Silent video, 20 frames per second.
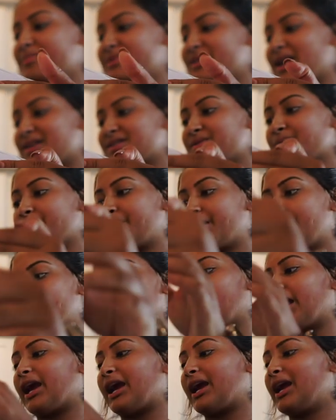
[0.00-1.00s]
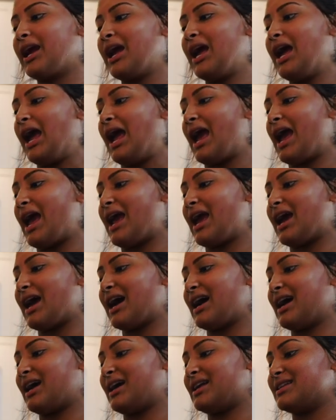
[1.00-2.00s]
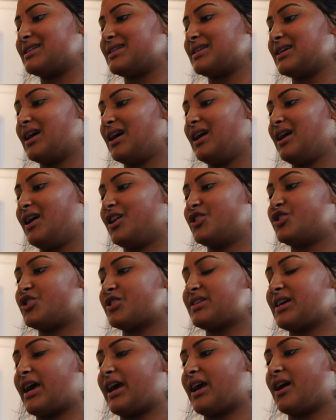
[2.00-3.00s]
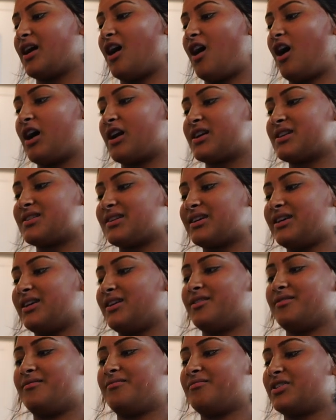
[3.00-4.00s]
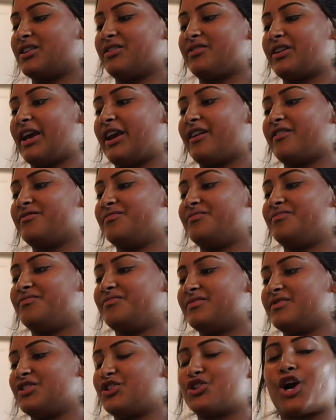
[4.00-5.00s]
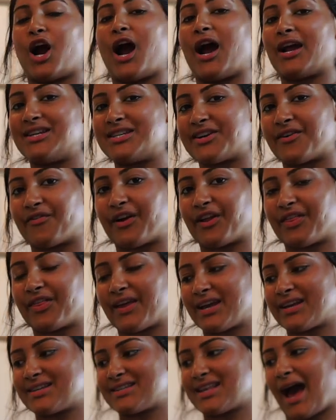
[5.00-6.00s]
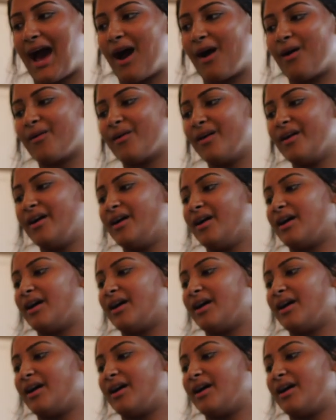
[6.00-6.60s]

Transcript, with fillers: obsessed with cooking and just like honestly like trying different things out.